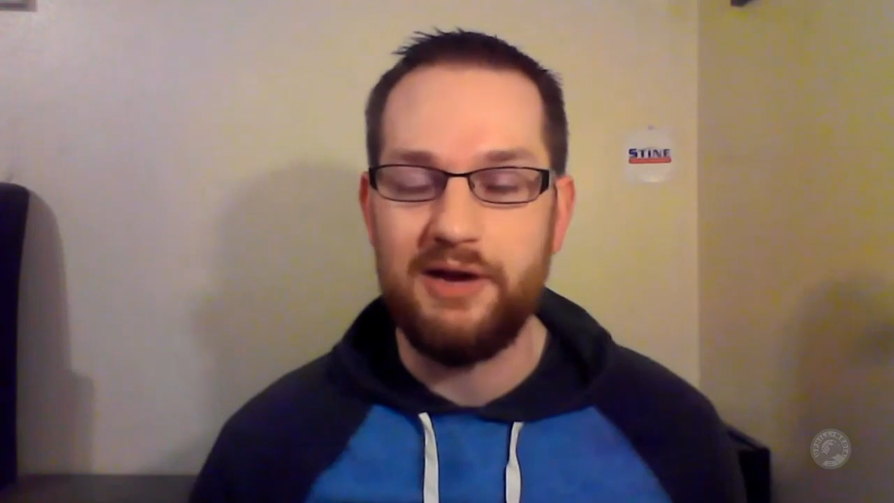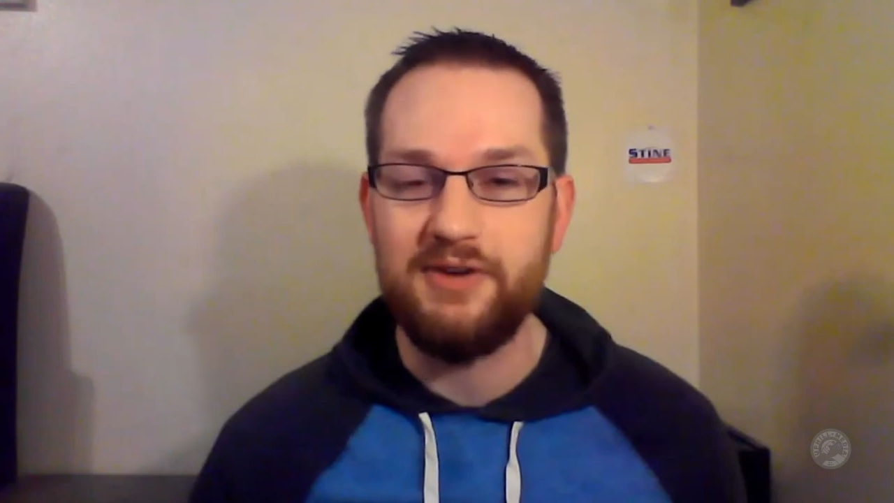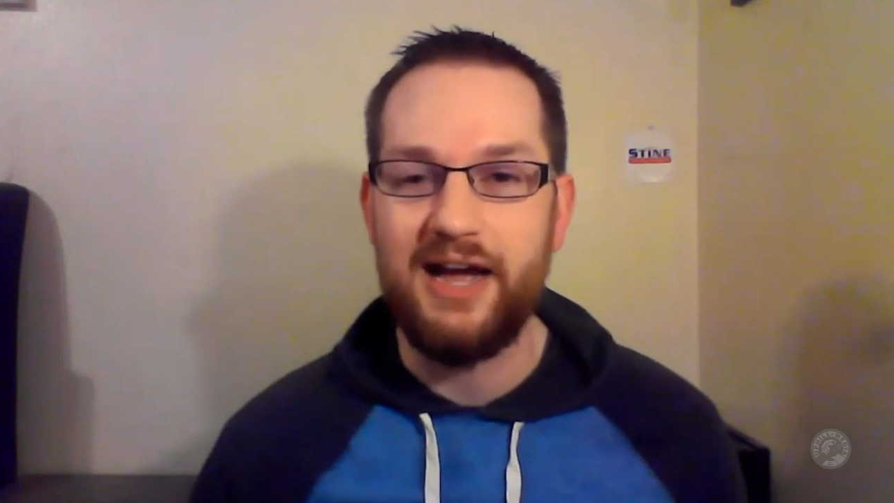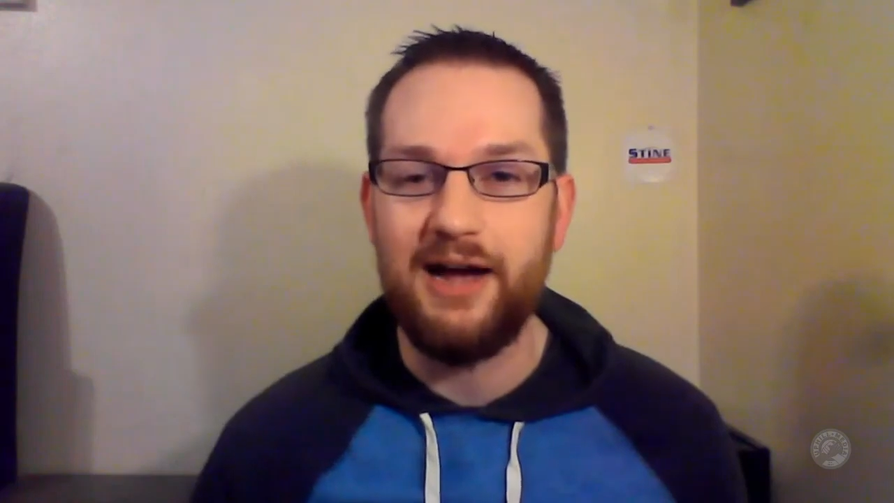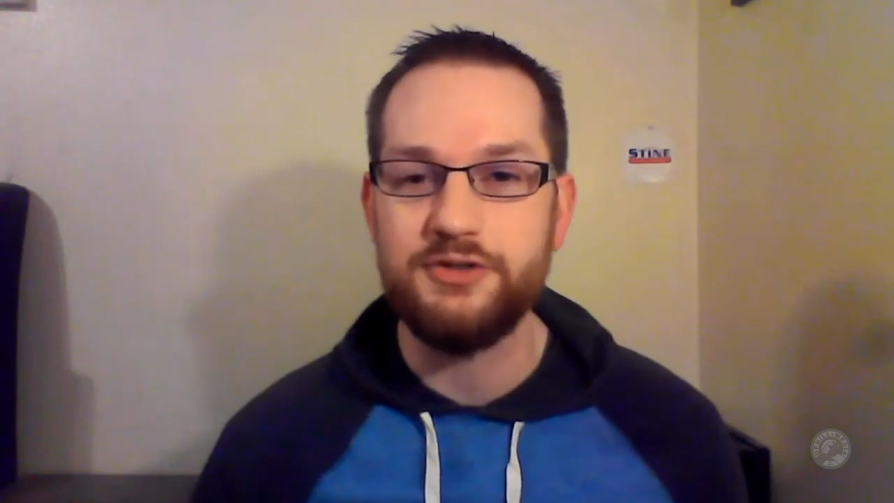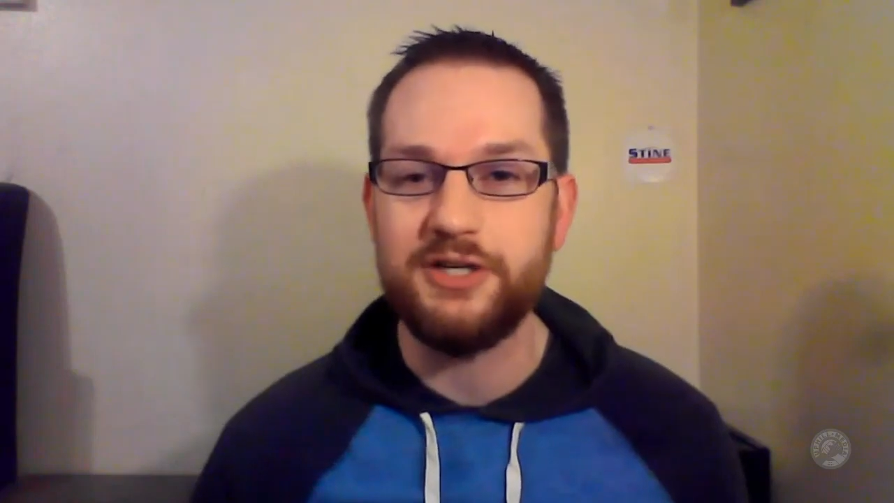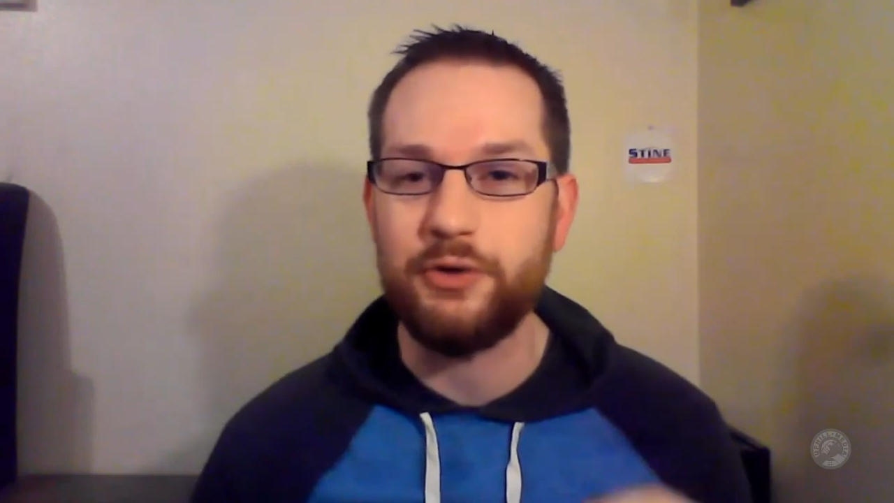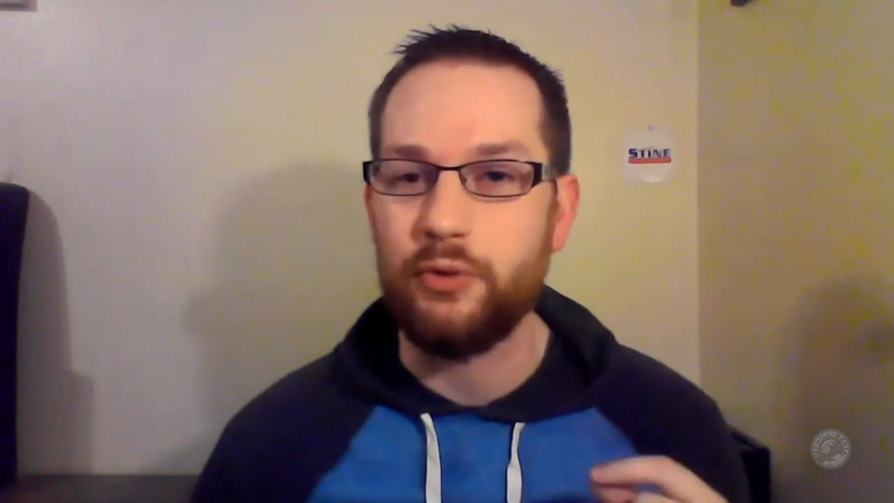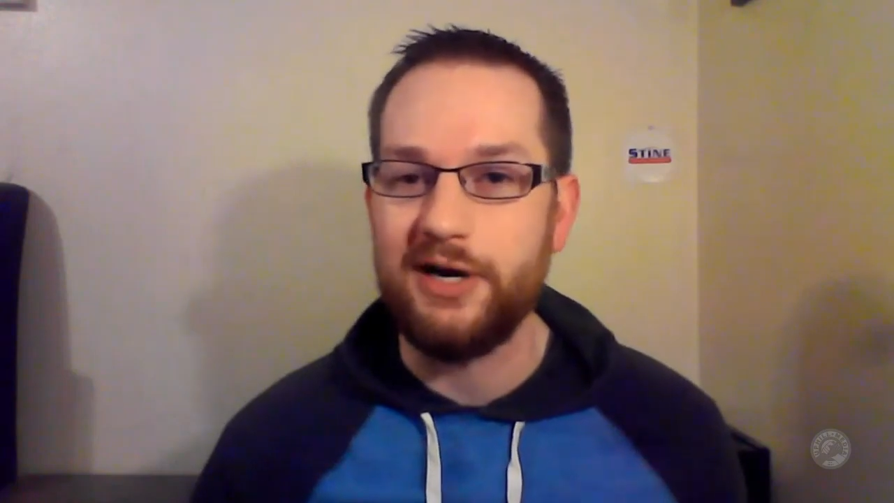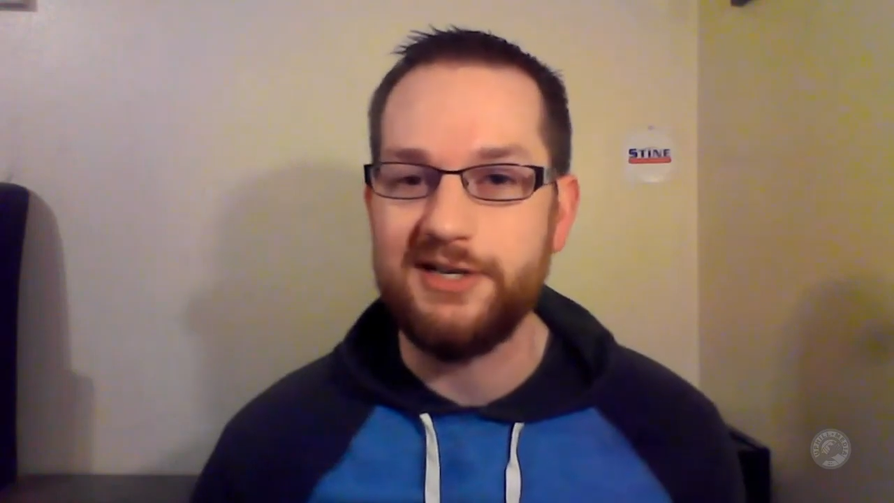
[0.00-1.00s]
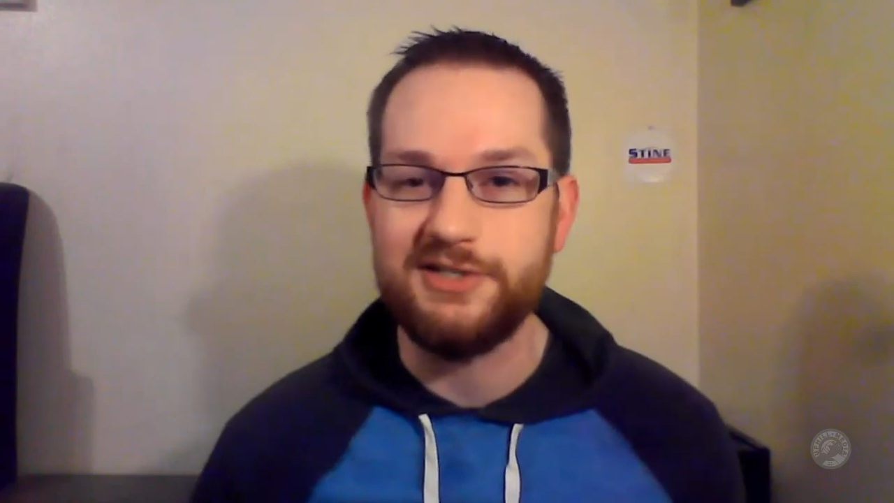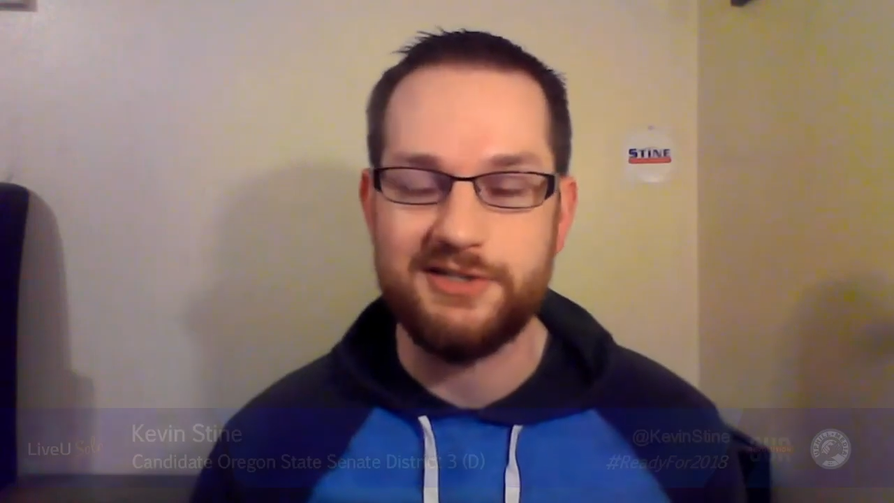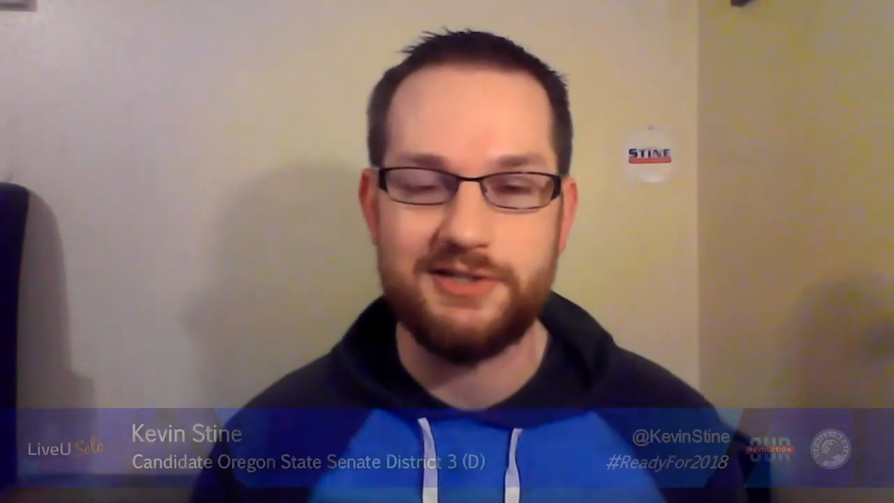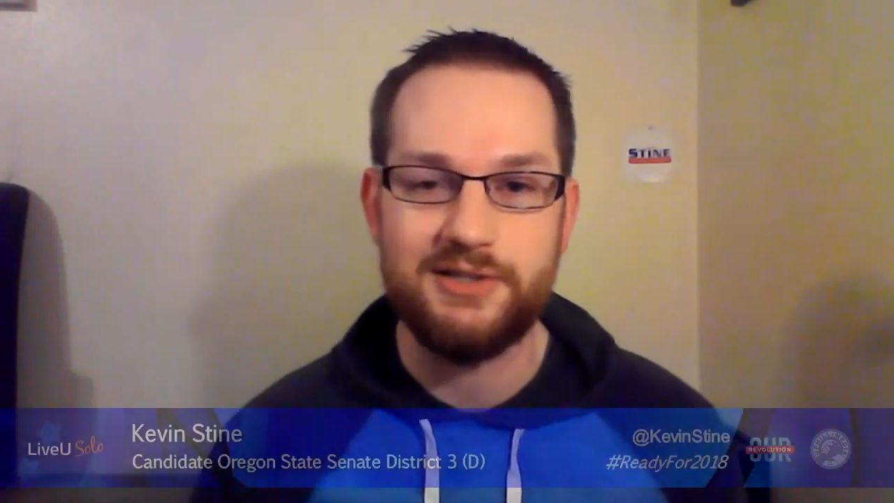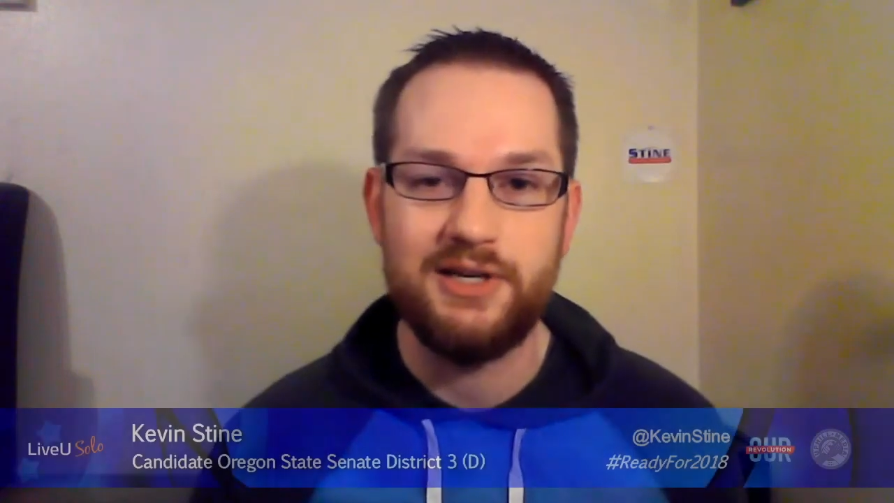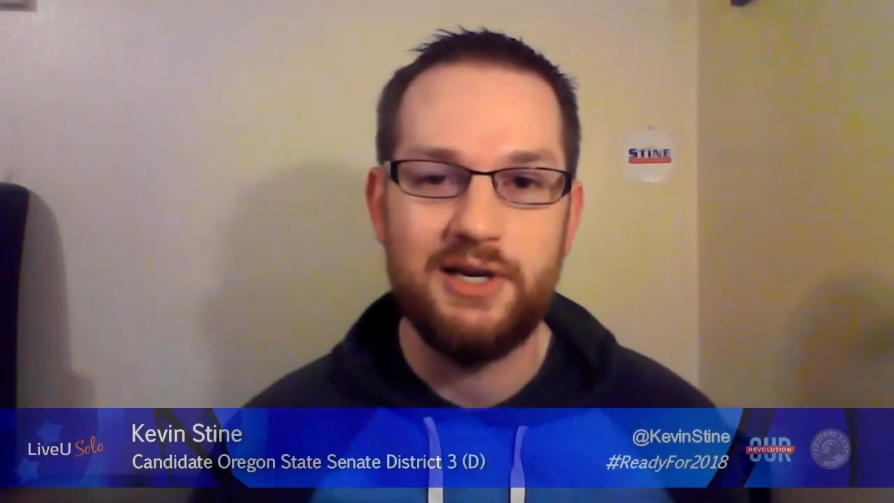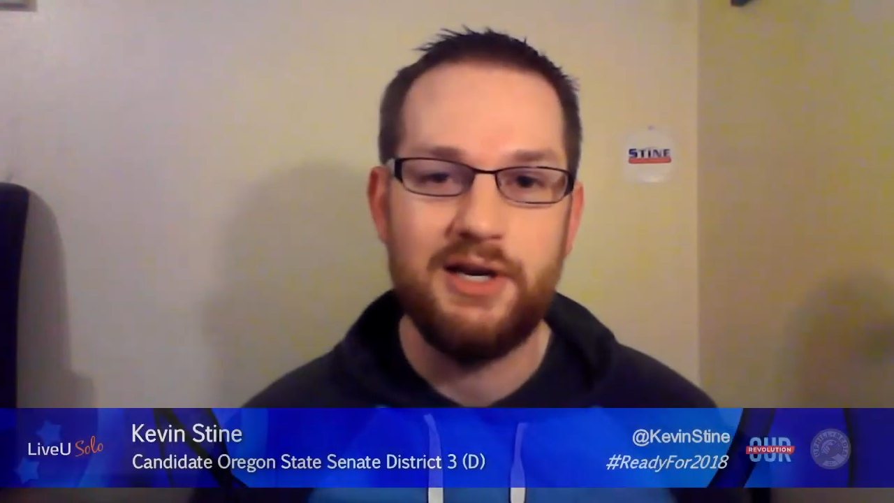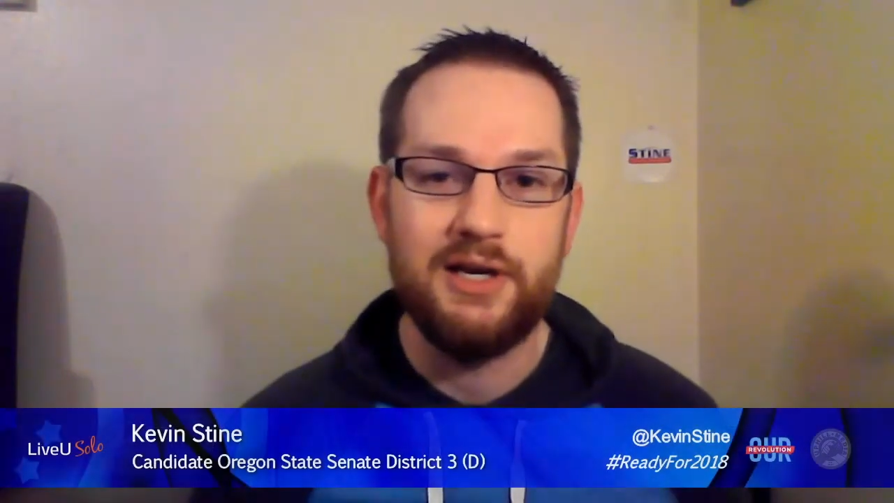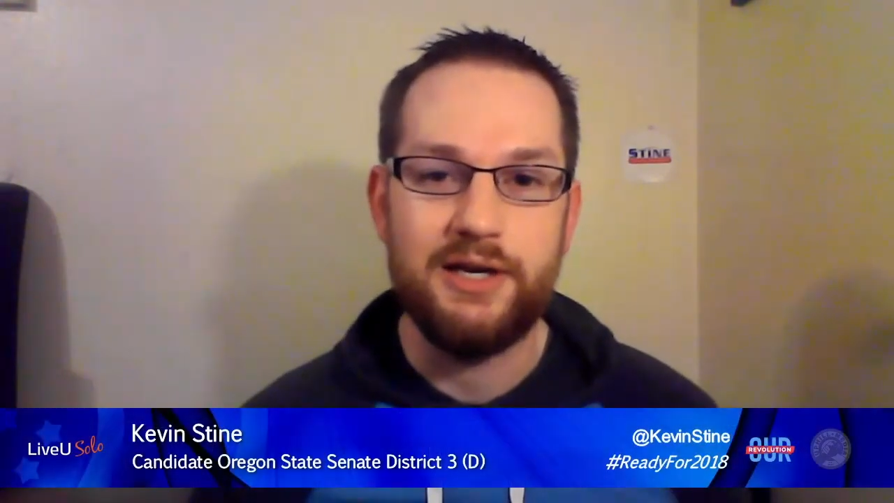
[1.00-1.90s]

We have a housing crisis